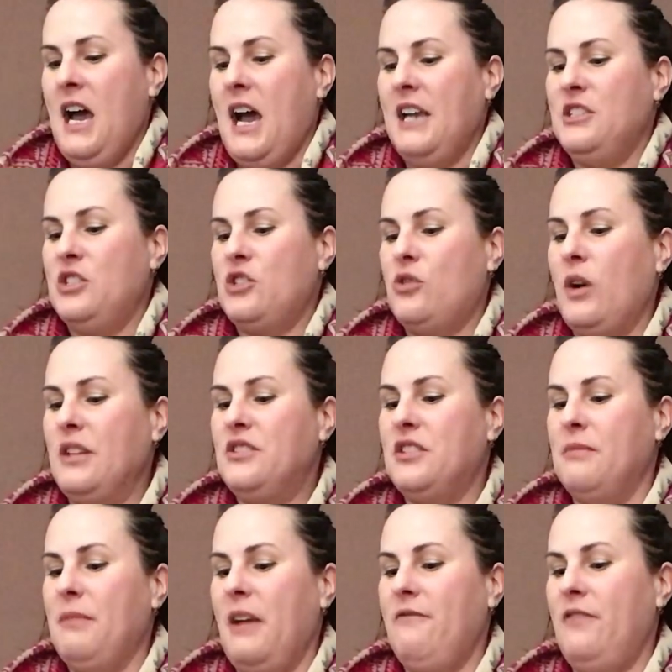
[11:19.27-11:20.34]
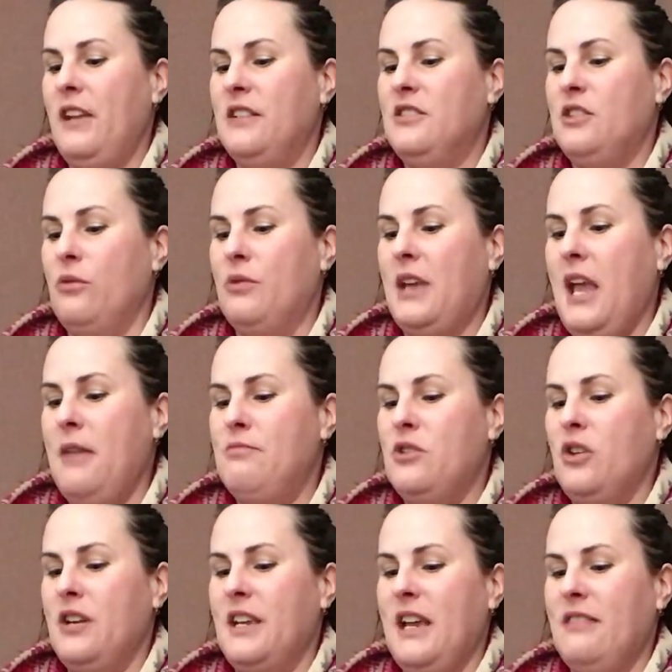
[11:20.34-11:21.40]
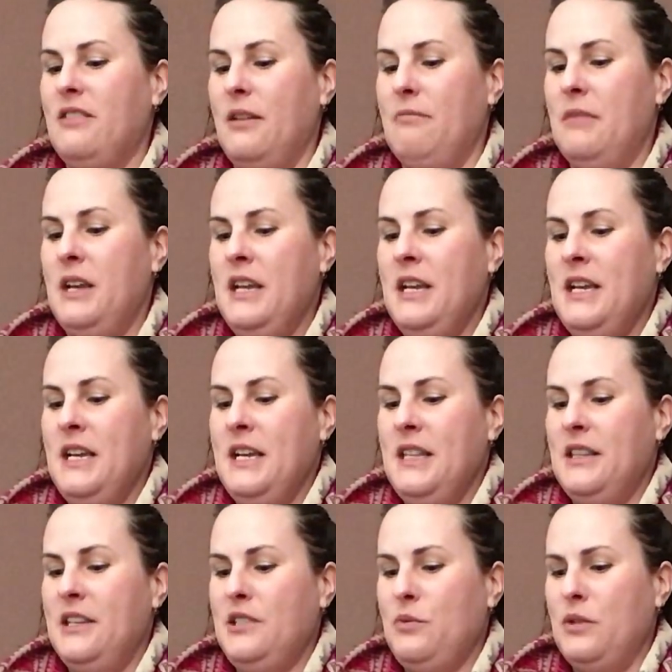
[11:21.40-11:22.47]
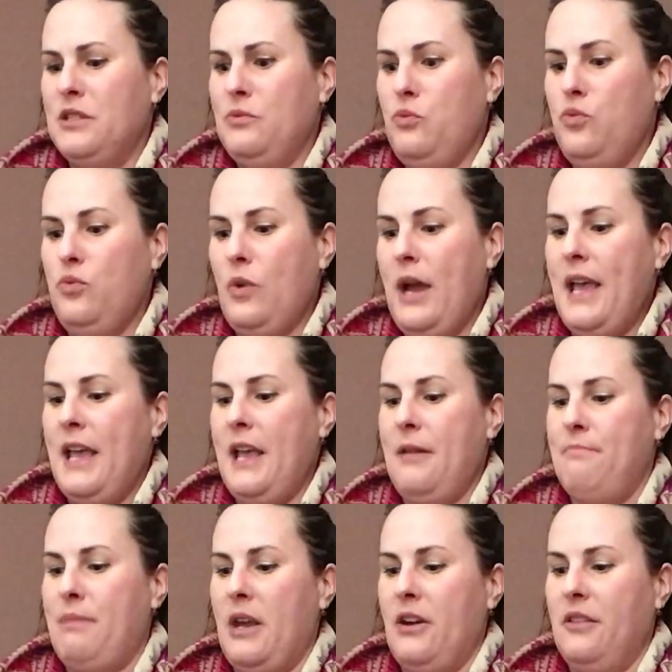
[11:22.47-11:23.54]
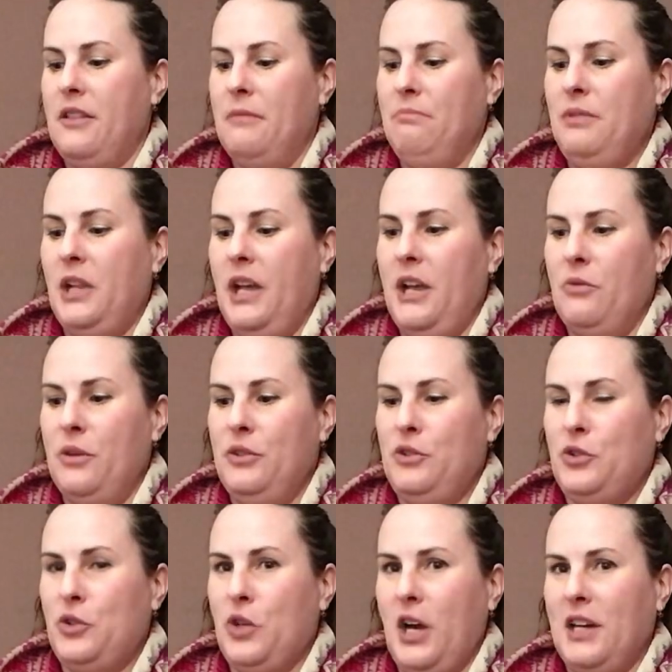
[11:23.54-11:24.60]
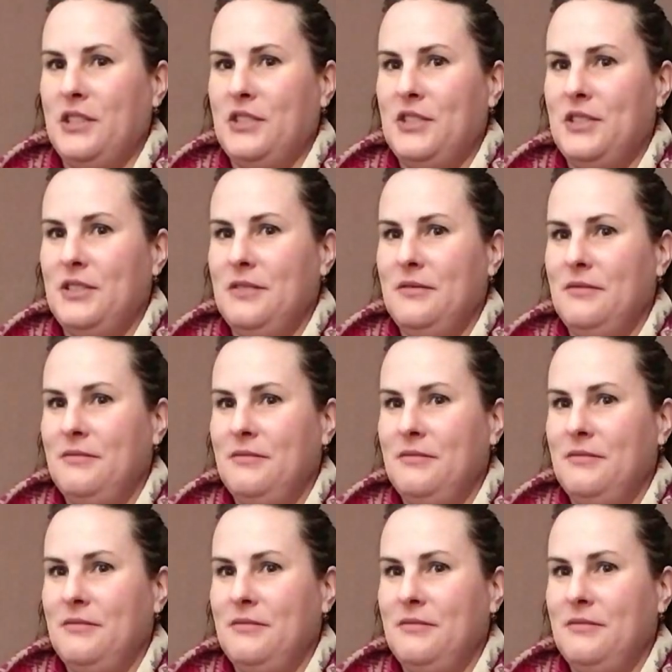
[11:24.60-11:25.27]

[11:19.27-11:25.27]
I scrunched in my feet so Gabe couldn't get them. This was way better than playing with trucks.